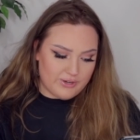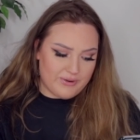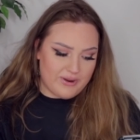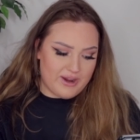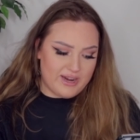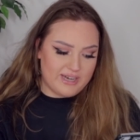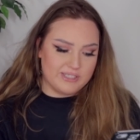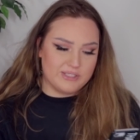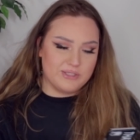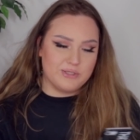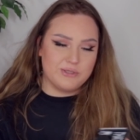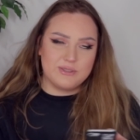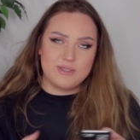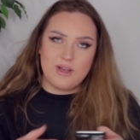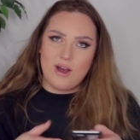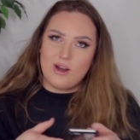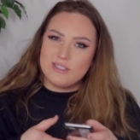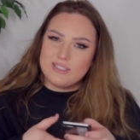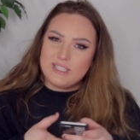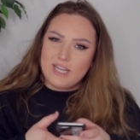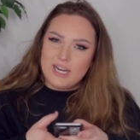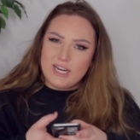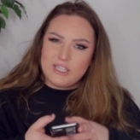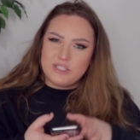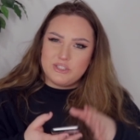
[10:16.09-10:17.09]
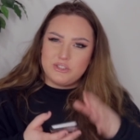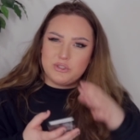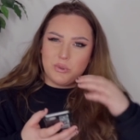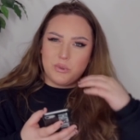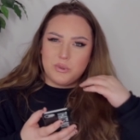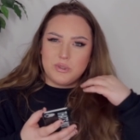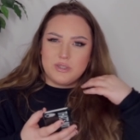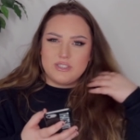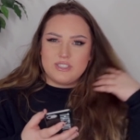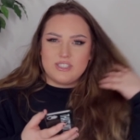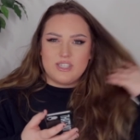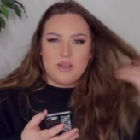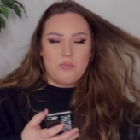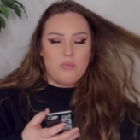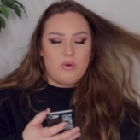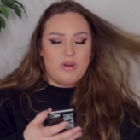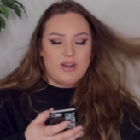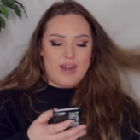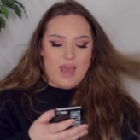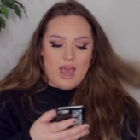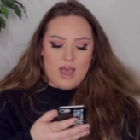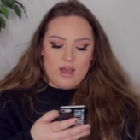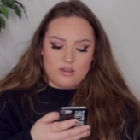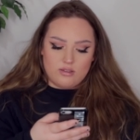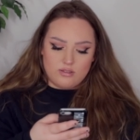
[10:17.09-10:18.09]
Okay, so it's called I Adore Someone
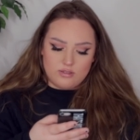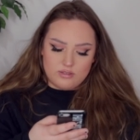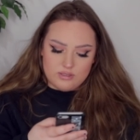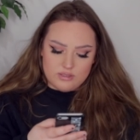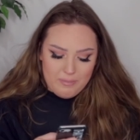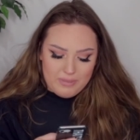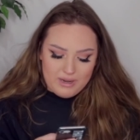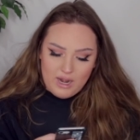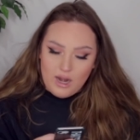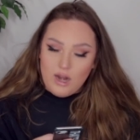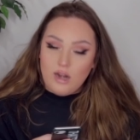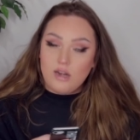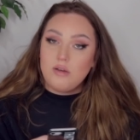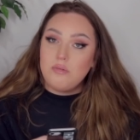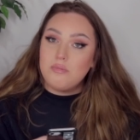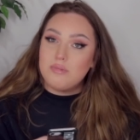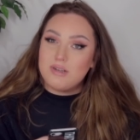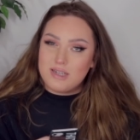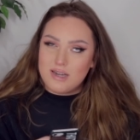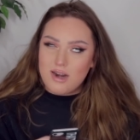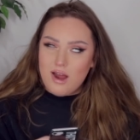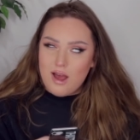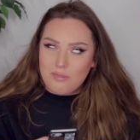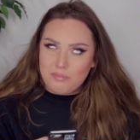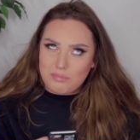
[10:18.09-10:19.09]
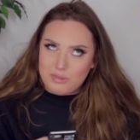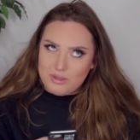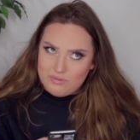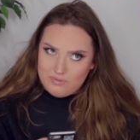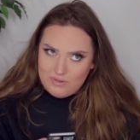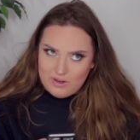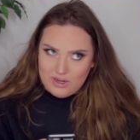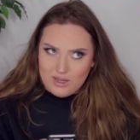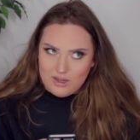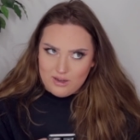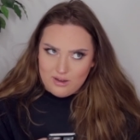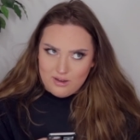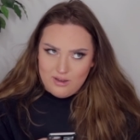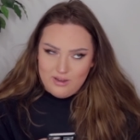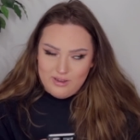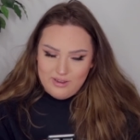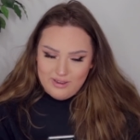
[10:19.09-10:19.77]
Else. Banana would not be fitting.